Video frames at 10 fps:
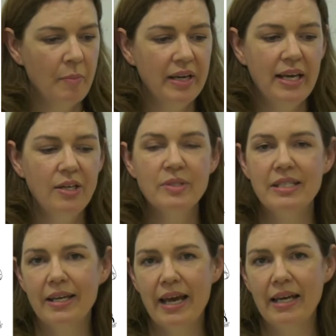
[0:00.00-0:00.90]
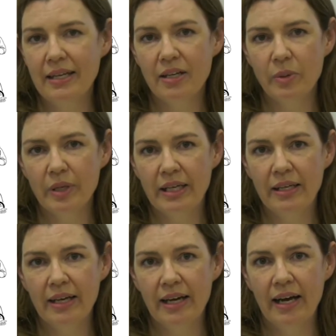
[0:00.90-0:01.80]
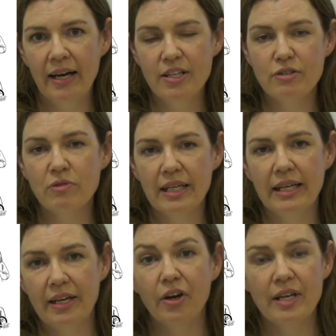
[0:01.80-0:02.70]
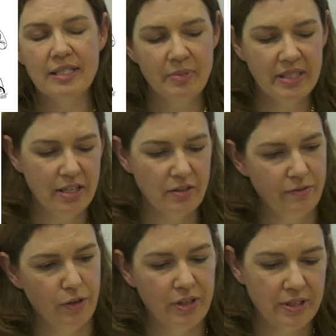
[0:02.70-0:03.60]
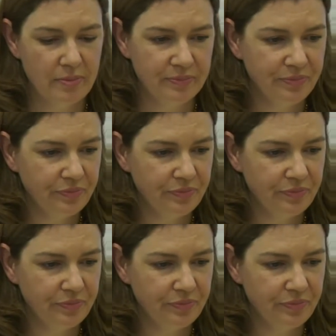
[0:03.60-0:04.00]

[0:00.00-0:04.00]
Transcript: But here you'll see again, equity is really, a substantive focus.